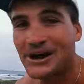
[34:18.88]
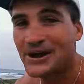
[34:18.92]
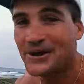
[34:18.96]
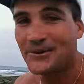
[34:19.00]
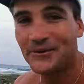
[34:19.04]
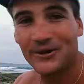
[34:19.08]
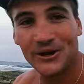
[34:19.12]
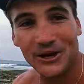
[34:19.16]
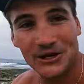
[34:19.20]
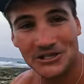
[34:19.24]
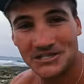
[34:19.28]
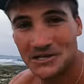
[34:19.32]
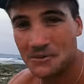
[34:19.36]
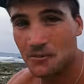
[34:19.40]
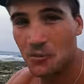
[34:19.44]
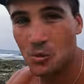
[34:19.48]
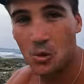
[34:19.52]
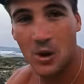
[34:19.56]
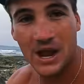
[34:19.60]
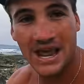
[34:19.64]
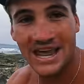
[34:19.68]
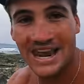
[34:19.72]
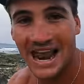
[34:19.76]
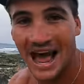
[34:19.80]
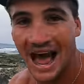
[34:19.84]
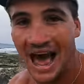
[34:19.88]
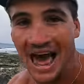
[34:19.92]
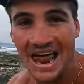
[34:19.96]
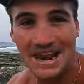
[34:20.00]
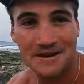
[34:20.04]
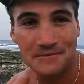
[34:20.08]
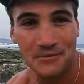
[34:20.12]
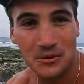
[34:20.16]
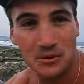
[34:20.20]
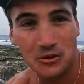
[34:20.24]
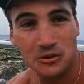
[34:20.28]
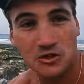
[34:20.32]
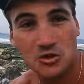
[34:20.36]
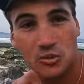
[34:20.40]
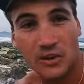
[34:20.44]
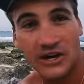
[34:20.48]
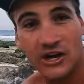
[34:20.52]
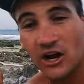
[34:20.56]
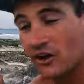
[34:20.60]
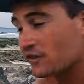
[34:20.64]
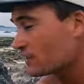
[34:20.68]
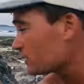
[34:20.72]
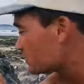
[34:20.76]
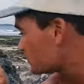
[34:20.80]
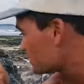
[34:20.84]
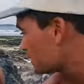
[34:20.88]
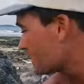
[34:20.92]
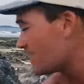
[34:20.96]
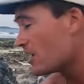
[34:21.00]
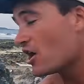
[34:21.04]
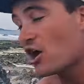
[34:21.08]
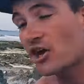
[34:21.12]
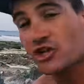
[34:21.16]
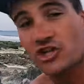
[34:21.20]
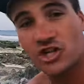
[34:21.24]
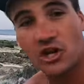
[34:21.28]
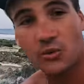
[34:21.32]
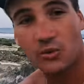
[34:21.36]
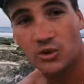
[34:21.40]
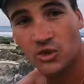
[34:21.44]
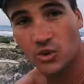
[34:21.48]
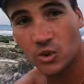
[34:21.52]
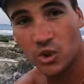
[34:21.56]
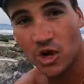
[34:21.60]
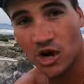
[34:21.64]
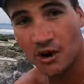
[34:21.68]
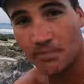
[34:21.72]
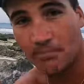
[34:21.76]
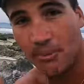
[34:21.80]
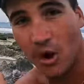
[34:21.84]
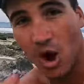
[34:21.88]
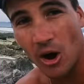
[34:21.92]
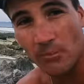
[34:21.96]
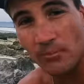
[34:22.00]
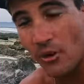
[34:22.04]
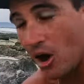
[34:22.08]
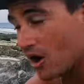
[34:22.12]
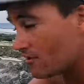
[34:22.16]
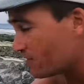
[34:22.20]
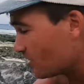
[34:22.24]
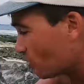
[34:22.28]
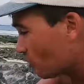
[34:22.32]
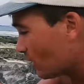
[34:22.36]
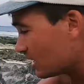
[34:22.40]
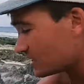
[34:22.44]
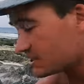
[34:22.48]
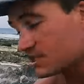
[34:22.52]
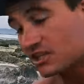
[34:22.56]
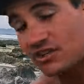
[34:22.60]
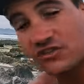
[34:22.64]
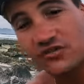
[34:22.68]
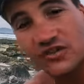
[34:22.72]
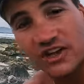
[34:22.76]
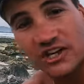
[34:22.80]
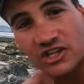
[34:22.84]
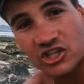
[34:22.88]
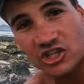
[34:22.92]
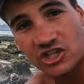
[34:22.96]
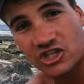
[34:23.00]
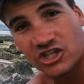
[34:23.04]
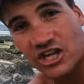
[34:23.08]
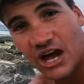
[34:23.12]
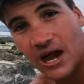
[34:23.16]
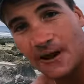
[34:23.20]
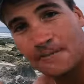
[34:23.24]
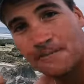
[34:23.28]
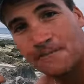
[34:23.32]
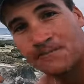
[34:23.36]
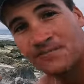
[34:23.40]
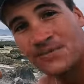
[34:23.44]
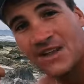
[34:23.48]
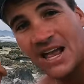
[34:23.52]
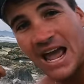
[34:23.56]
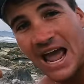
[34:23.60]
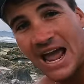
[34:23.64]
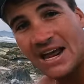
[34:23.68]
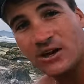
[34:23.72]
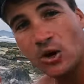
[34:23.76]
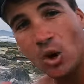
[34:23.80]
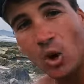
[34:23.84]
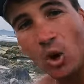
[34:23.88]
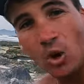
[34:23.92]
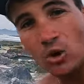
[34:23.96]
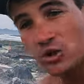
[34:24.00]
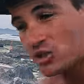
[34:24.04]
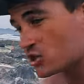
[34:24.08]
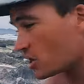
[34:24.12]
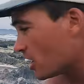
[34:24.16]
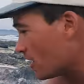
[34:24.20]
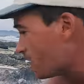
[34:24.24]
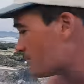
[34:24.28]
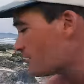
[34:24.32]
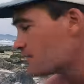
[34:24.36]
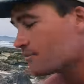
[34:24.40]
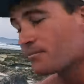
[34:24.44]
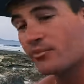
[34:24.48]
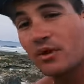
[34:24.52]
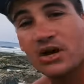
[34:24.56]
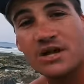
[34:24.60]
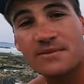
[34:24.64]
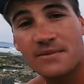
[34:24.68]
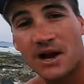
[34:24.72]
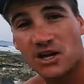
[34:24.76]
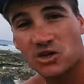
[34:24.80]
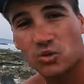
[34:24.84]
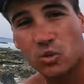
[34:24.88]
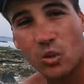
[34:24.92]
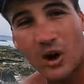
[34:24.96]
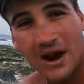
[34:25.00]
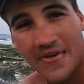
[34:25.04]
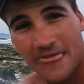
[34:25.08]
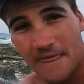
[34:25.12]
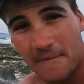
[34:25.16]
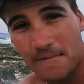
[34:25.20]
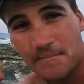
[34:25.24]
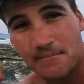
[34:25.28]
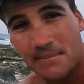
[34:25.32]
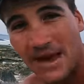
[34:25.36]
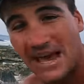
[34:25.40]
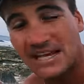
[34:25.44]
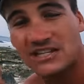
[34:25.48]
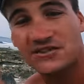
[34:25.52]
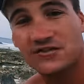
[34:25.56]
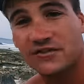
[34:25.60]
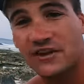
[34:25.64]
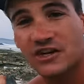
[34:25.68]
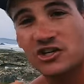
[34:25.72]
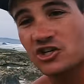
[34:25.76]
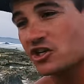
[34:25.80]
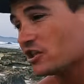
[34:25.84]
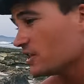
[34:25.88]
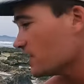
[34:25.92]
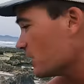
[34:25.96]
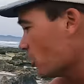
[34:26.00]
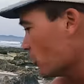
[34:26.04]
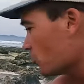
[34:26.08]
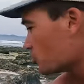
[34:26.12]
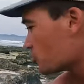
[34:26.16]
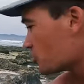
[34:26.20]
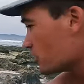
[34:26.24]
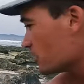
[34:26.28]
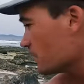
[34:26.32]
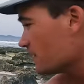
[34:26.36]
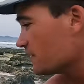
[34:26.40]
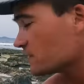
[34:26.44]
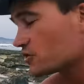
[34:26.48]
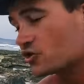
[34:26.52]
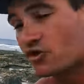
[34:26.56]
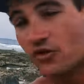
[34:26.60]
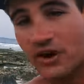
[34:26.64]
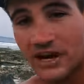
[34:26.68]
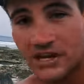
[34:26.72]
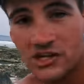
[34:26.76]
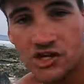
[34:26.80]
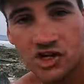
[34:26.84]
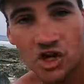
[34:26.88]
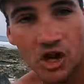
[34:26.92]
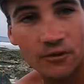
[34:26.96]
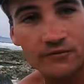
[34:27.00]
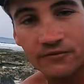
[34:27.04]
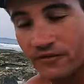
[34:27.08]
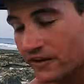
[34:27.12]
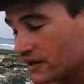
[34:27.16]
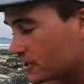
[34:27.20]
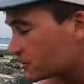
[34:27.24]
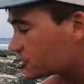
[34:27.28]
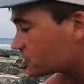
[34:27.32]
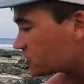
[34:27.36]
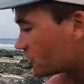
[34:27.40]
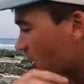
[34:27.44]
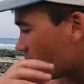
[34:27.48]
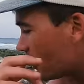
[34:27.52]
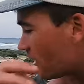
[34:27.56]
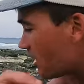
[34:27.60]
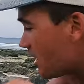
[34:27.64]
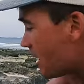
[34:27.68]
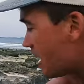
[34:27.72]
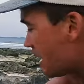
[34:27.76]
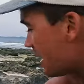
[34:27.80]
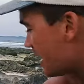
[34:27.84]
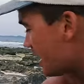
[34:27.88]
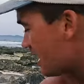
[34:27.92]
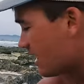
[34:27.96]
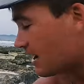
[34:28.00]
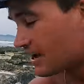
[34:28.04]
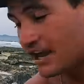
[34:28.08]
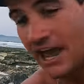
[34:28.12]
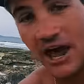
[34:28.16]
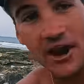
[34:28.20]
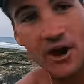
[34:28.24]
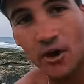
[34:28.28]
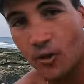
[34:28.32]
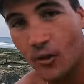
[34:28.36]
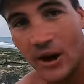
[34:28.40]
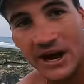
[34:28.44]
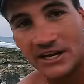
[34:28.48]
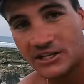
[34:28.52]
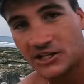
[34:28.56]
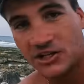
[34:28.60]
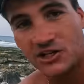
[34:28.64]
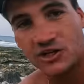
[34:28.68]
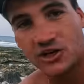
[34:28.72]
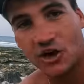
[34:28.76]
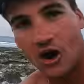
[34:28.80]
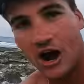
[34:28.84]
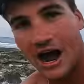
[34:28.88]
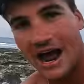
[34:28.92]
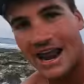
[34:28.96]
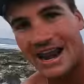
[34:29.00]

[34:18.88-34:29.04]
we got some weird animals. We got the sea urchin, which we're gonna pop over once this fish is done. And also, pretty much one of the best fish in the ocean in this green job fish. So, cannot wait to try